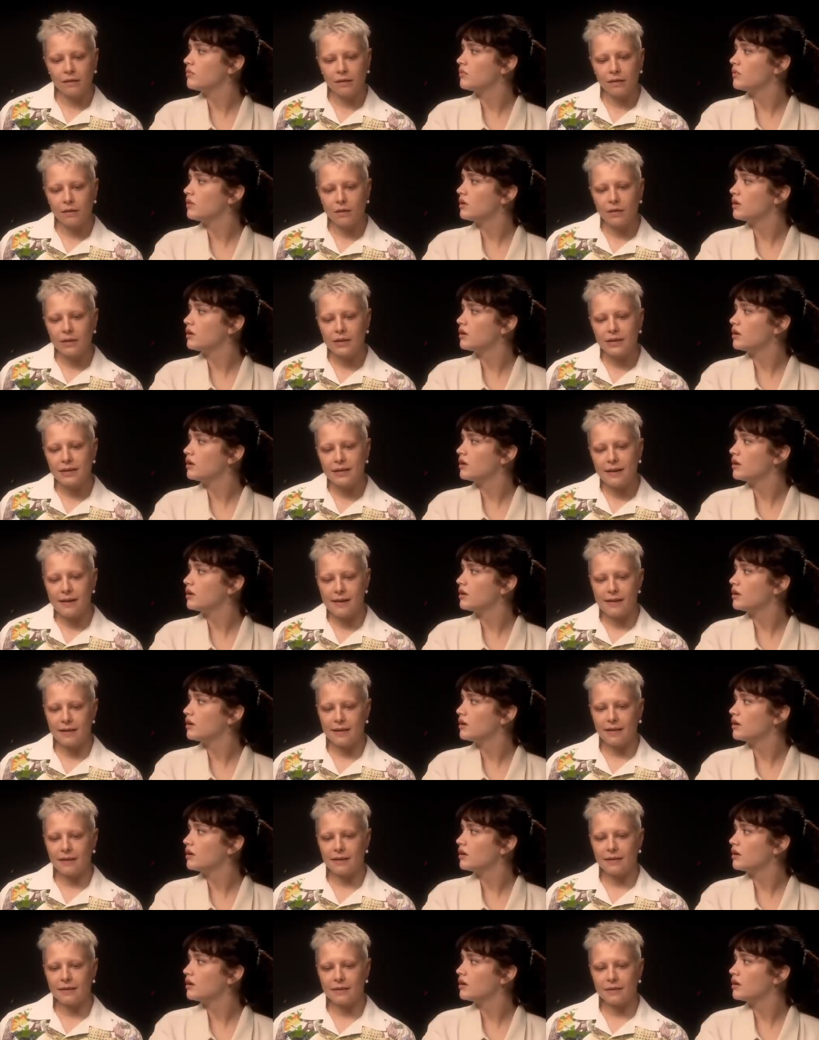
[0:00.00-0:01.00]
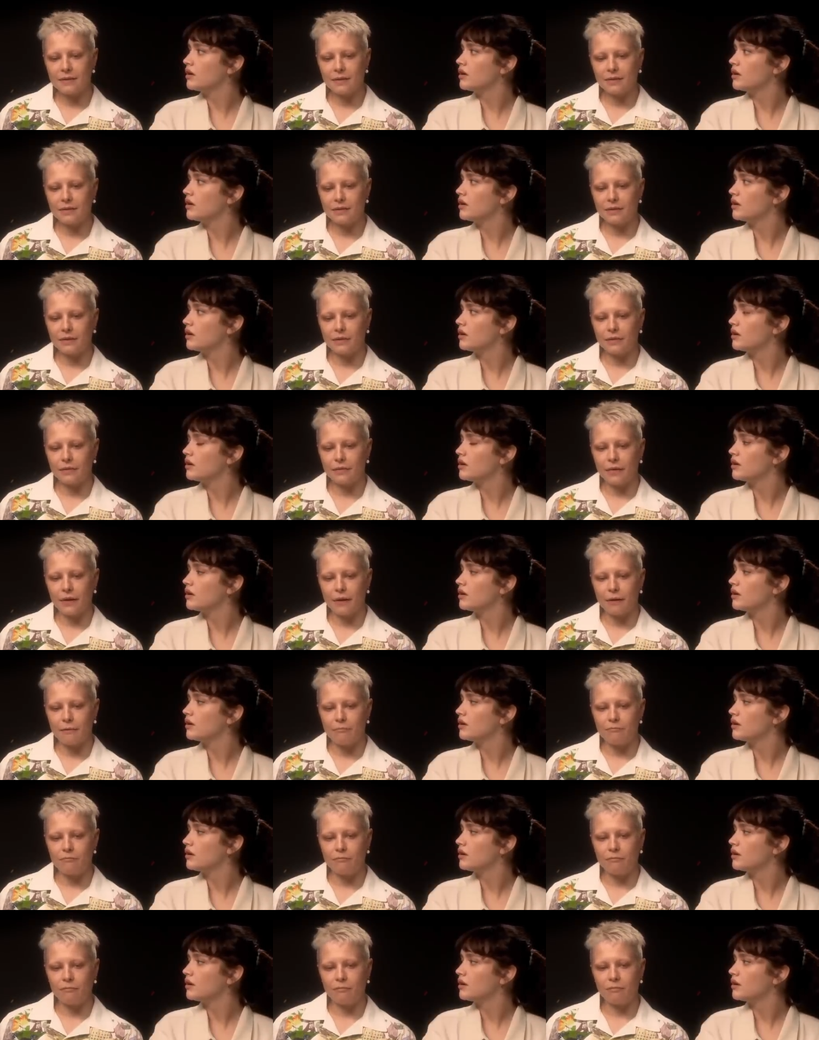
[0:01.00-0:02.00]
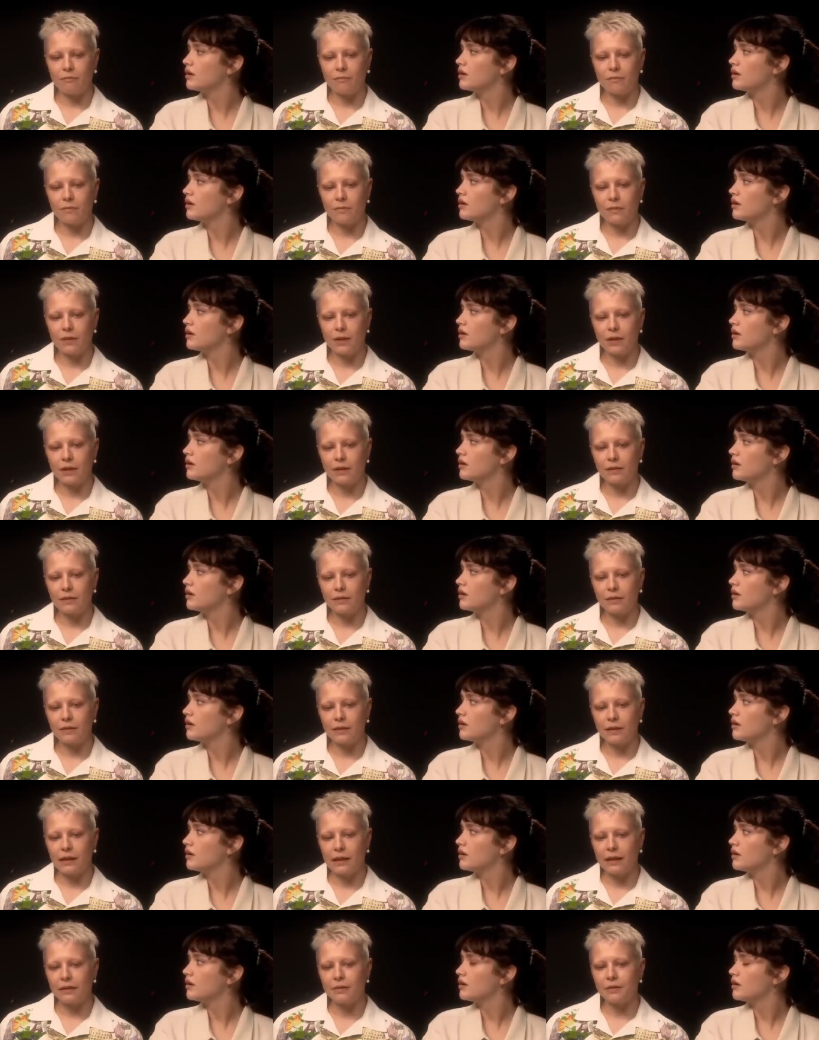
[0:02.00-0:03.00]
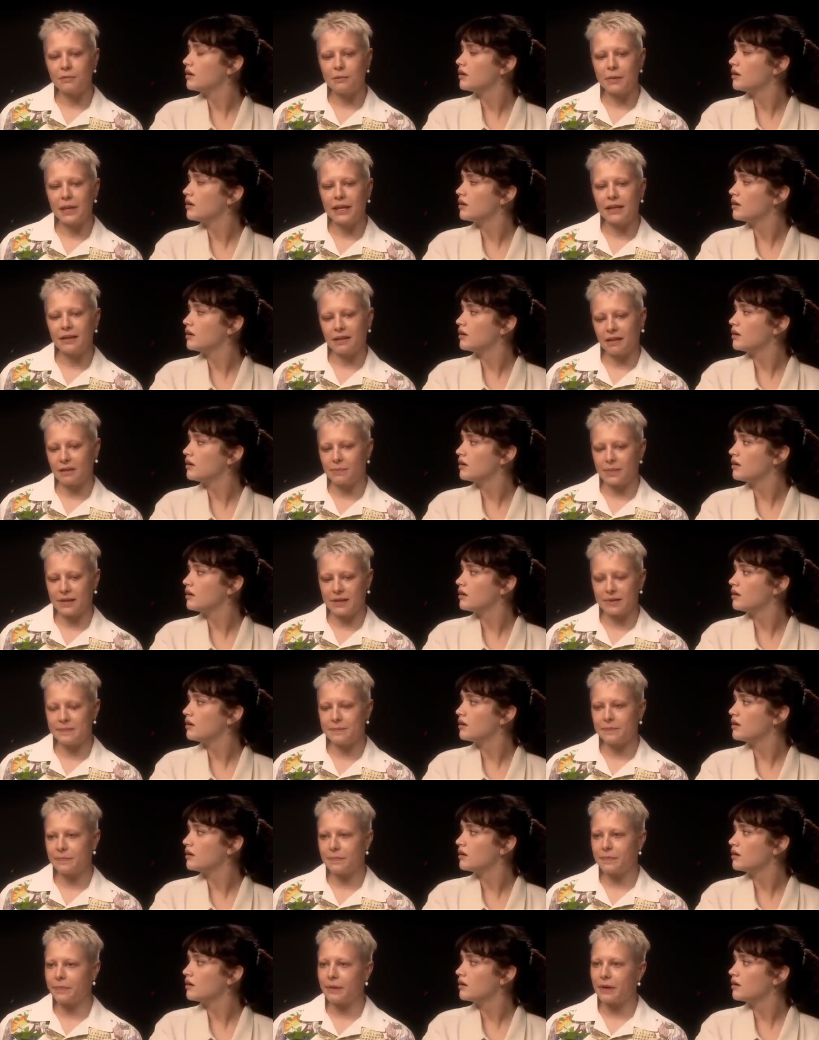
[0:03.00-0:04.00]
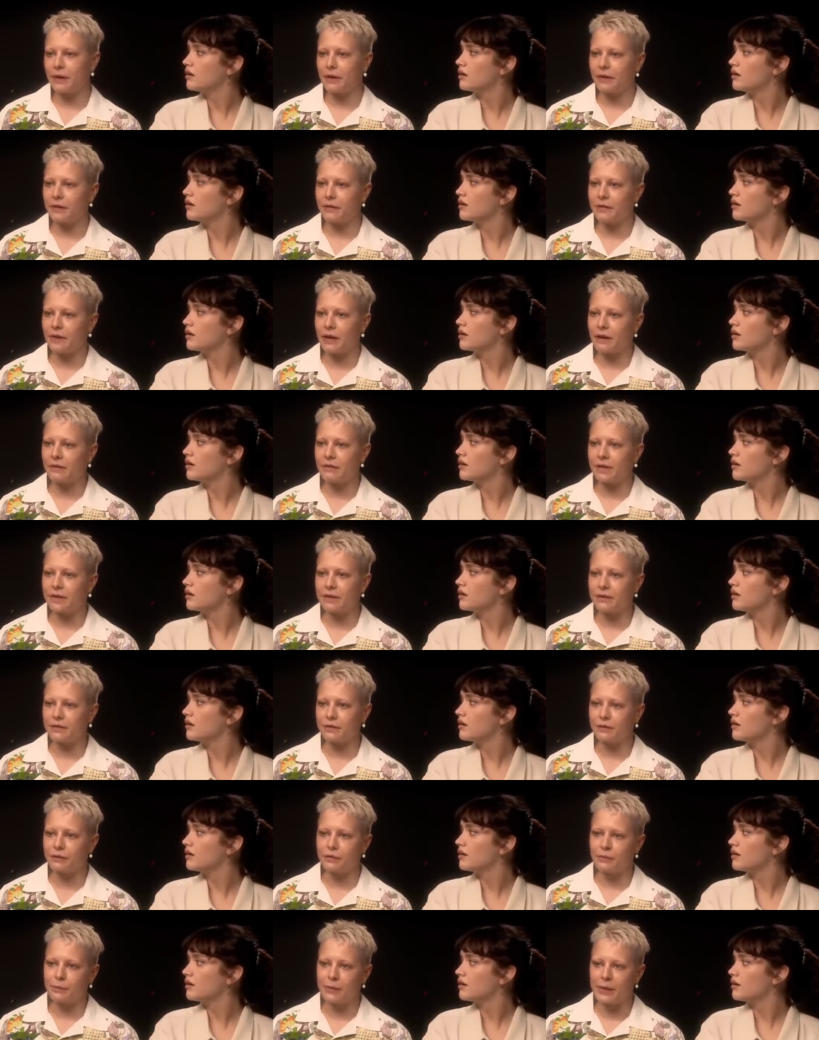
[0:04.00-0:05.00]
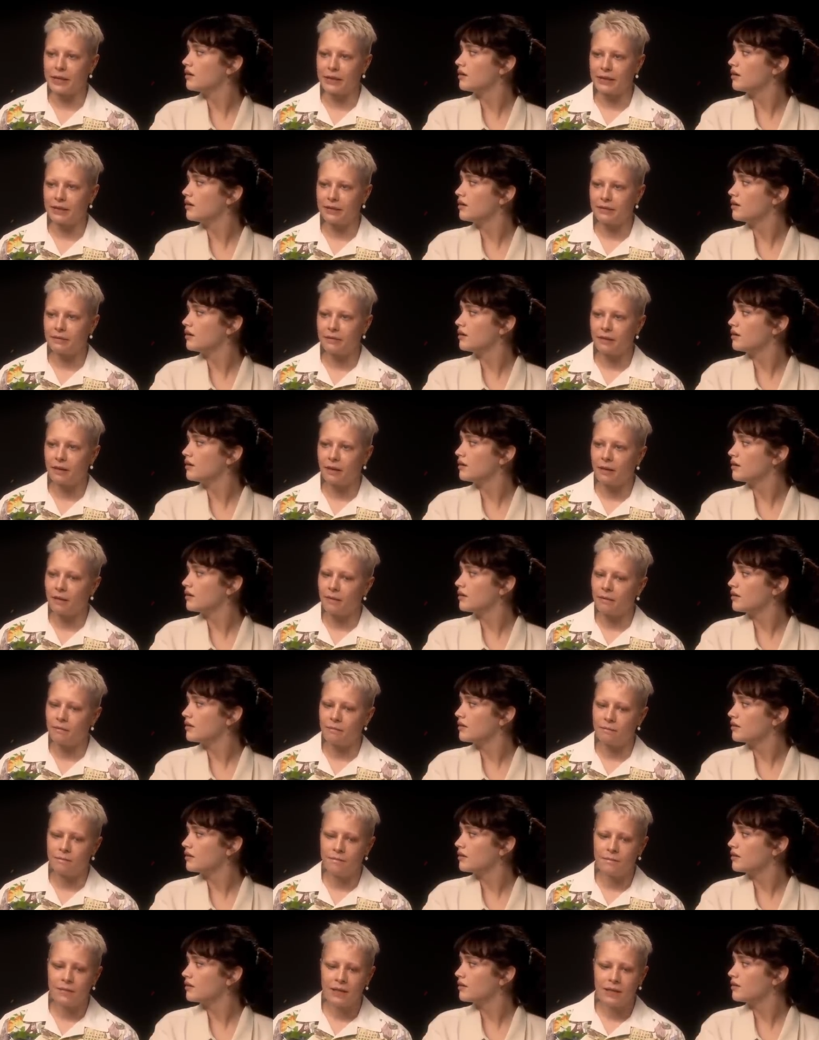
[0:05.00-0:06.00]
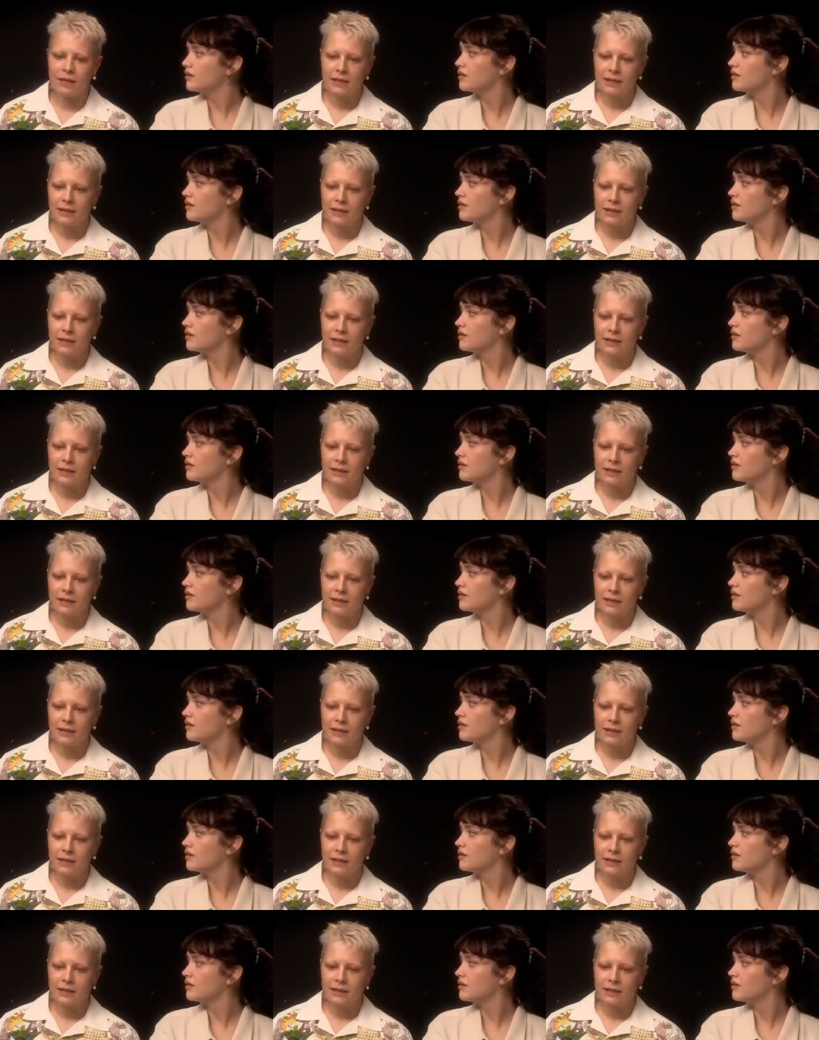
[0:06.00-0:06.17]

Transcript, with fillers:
Speaker 1: Honestly, I think the sort of um, uh, hair and makeup is part of that ritual for me. Um,